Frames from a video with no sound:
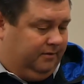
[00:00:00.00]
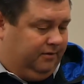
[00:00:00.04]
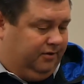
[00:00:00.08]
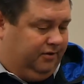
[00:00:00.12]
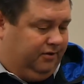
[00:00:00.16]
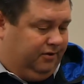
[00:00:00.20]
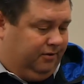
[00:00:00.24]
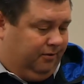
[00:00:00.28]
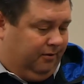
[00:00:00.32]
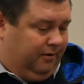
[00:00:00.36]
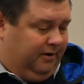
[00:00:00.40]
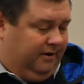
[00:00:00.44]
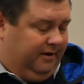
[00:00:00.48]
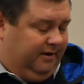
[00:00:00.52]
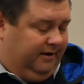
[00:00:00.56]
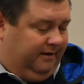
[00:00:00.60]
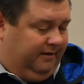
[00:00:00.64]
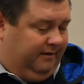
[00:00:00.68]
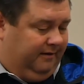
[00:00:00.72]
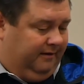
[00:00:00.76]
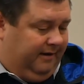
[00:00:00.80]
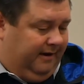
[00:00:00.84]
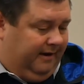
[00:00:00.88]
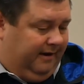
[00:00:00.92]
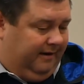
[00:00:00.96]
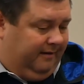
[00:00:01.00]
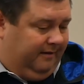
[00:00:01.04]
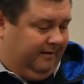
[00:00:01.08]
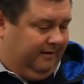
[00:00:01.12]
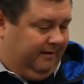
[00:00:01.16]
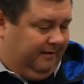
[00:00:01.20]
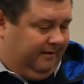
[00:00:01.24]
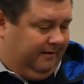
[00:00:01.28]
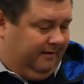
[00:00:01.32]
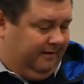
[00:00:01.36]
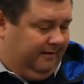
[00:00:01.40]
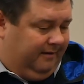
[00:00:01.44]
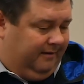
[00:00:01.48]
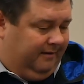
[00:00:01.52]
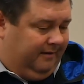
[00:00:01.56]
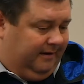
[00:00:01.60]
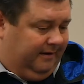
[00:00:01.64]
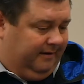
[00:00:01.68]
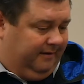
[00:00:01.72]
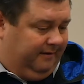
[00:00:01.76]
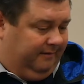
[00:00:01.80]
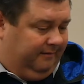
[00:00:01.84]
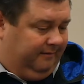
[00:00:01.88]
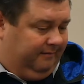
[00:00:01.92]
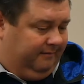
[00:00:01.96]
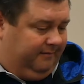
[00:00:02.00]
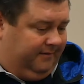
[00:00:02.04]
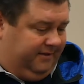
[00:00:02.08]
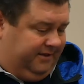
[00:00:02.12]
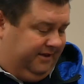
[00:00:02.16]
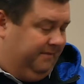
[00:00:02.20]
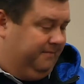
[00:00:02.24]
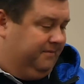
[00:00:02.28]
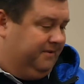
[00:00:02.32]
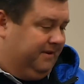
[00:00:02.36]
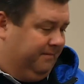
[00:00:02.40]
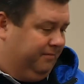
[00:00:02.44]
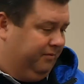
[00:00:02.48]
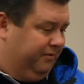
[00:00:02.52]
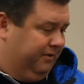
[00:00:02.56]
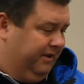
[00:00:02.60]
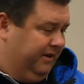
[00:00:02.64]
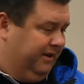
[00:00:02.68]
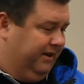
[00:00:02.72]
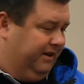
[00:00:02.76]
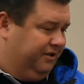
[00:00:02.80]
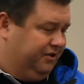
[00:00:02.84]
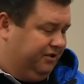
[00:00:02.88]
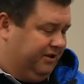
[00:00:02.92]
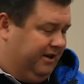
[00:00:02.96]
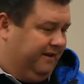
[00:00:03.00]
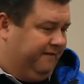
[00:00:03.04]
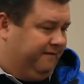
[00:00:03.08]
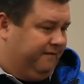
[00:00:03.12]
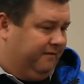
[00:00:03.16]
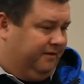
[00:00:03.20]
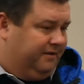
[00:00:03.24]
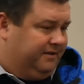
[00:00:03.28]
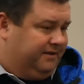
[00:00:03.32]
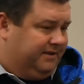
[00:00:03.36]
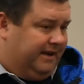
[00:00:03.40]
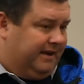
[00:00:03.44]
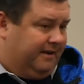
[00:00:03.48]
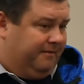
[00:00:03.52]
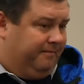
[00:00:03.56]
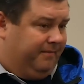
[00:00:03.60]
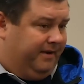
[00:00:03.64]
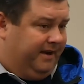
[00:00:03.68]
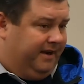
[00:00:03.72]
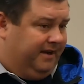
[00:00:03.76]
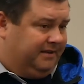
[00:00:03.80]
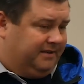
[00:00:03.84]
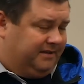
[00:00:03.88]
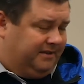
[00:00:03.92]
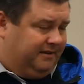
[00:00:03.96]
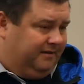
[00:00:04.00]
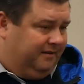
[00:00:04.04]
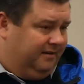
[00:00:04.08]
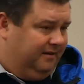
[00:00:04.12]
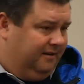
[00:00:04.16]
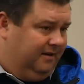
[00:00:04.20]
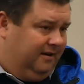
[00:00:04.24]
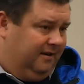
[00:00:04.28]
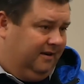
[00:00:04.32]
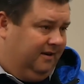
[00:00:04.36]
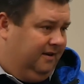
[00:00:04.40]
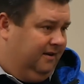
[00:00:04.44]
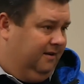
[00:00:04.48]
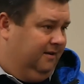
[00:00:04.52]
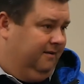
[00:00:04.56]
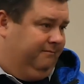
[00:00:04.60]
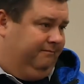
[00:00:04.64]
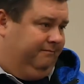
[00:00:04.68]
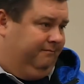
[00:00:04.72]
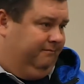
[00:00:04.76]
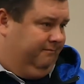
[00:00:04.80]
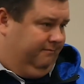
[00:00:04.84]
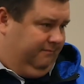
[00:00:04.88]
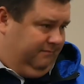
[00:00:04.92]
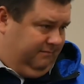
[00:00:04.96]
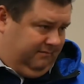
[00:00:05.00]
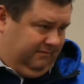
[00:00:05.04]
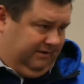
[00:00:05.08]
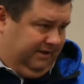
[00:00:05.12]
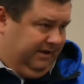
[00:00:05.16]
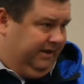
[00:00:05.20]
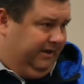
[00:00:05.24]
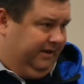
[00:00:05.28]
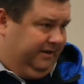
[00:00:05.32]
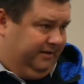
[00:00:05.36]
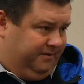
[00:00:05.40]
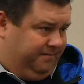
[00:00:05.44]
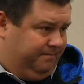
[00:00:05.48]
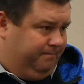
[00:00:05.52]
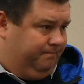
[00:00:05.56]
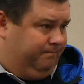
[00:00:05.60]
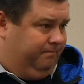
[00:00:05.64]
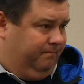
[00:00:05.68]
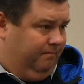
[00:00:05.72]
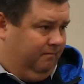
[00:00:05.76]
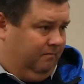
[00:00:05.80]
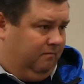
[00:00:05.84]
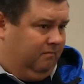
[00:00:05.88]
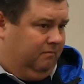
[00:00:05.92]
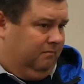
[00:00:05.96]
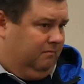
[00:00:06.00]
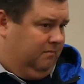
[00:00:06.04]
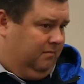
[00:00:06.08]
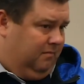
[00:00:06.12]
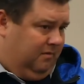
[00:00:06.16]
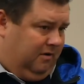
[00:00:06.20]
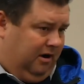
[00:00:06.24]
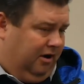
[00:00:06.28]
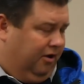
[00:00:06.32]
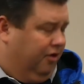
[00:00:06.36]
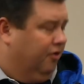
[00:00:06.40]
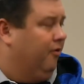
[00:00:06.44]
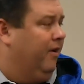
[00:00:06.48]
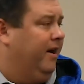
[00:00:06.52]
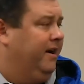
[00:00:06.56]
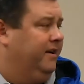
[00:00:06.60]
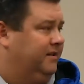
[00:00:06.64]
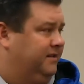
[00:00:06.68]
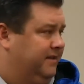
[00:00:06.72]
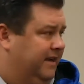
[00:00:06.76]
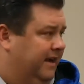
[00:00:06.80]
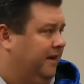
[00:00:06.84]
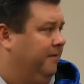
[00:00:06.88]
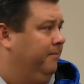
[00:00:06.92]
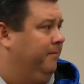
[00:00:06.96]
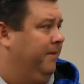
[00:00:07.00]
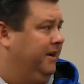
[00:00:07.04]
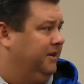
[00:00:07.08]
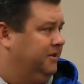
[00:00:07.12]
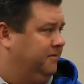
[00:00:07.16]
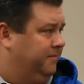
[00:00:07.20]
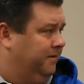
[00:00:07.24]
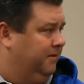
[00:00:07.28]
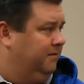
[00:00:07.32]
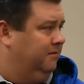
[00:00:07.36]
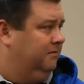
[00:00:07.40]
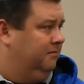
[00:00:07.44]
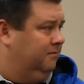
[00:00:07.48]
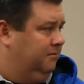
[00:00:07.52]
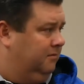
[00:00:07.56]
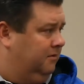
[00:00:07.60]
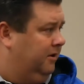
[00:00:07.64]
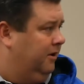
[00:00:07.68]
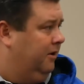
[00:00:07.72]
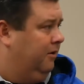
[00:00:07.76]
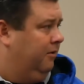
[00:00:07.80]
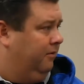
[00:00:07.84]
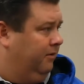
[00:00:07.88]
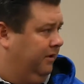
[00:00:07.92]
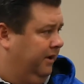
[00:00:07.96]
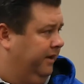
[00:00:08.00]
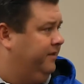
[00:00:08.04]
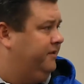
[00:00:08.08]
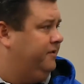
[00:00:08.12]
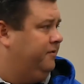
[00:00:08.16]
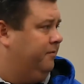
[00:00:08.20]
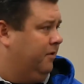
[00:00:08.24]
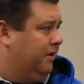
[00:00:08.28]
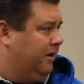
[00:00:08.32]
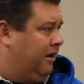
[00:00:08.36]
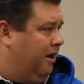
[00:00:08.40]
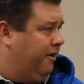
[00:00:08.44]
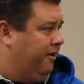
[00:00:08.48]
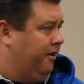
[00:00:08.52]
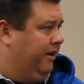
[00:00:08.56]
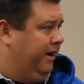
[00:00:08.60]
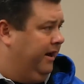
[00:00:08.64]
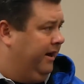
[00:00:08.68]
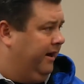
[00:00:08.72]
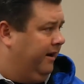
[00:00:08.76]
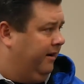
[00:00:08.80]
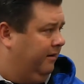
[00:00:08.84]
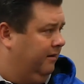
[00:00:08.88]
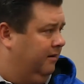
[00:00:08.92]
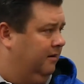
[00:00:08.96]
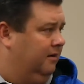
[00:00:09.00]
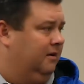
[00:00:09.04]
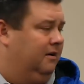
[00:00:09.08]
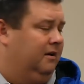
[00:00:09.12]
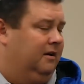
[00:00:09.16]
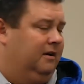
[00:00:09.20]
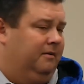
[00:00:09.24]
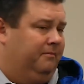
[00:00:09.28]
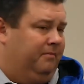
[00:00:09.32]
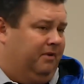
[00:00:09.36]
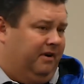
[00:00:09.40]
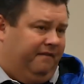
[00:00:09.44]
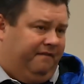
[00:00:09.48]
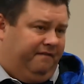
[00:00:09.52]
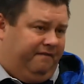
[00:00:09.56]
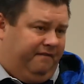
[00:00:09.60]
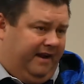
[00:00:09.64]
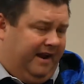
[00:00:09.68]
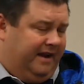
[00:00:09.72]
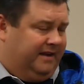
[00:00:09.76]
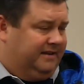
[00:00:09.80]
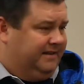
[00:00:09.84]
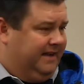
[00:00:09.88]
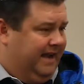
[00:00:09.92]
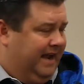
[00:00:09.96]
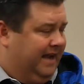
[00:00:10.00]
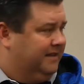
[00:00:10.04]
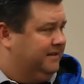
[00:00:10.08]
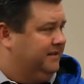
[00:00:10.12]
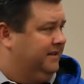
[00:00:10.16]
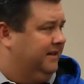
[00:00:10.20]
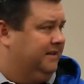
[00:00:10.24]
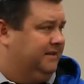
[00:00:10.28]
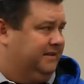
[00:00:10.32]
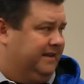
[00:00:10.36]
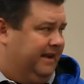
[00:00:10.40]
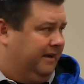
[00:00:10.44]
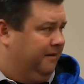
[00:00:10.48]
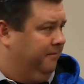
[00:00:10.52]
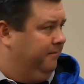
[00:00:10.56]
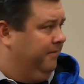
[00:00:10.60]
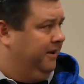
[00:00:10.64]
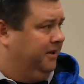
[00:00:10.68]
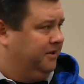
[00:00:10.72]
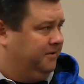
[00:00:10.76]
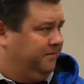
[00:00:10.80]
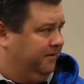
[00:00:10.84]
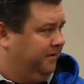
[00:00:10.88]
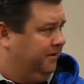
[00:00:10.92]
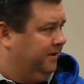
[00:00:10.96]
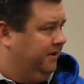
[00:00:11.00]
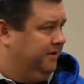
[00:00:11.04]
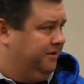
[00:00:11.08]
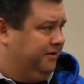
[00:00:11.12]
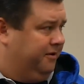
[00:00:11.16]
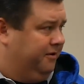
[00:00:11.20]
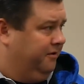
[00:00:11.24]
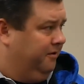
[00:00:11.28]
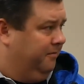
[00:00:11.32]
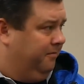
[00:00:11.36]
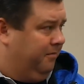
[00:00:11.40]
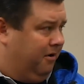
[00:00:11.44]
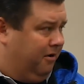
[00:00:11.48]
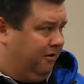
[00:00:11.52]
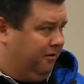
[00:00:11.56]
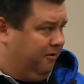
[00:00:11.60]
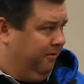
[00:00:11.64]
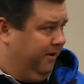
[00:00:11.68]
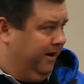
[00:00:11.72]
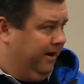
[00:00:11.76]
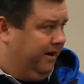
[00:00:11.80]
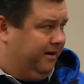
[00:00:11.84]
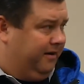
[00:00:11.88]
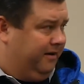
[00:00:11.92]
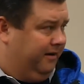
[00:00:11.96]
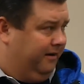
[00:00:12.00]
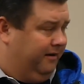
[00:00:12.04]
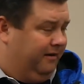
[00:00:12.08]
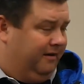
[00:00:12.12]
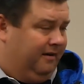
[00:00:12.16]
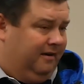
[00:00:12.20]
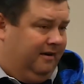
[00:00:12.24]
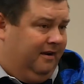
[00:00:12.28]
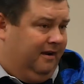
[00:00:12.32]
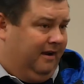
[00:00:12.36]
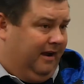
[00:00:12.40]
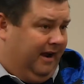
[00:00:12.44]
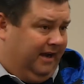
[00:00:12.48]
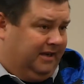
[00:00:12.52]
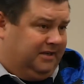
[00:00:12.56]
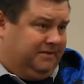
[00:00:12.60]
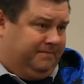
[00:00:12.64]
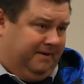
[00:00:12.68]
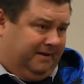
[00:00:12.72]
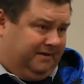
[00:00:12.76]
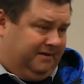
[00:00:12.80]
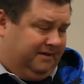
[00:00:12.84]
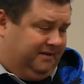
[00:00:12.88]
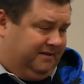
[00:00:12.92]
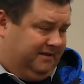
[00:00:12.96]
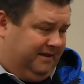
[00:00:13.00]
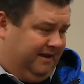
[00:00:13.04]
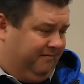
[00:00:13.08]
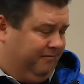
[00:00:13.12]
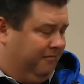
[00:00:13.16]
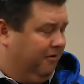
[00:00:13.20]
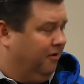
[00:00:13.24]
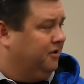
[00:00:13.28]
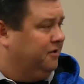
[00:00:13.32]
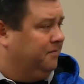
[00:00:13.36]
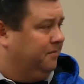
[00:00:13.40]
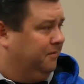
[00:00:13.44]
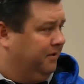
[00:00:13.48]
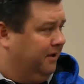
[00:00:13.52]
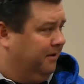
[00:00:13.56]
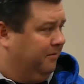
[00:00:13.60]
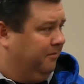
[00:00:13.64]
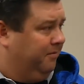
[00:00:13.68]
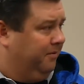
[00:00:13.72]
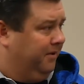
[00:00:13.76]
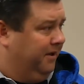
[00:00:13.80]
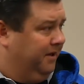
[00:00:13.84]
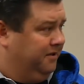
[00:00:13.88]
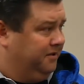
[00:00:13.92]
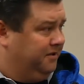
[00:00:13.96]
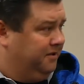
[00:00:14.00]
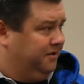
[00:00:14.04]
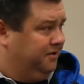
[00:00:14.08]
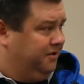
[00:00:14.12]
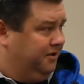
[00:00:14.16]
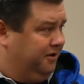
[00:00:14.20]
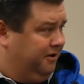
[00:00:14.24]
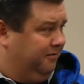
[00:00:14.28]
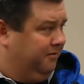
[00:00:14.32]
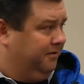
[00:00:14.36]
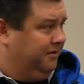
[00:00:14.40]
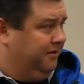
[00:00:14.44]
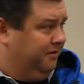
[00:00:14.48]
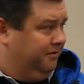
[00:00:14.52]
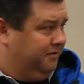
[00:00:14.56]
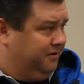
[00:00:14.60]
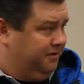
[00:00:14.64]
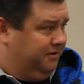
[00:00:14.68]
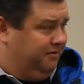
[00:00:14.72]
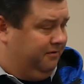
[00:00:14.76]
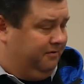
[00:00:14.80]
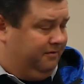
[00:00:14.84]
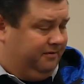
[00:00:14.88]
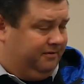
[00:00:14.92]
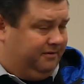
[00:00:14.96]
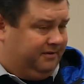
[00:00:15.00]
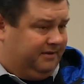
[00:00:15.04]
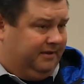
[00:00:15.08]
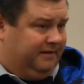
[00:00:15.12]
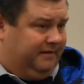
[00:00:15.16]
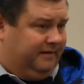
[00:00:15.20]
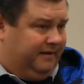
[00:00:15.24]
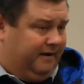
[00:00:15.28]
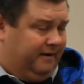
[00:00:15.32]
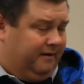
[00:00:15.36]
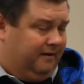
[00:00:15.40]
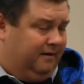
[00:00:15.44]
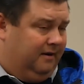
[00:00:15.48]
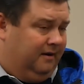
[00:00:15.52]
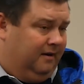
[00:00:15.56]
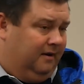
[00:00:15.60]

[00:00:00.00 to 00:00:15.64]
Jordan and teams up with Lydia Schaefer at second base, and Lydia's a great second baseman. Needs to work on her hitting, but a fantastic second baseman. Can turn the ball quick, and I expect us to have multiple level plays this year with those two sitting there.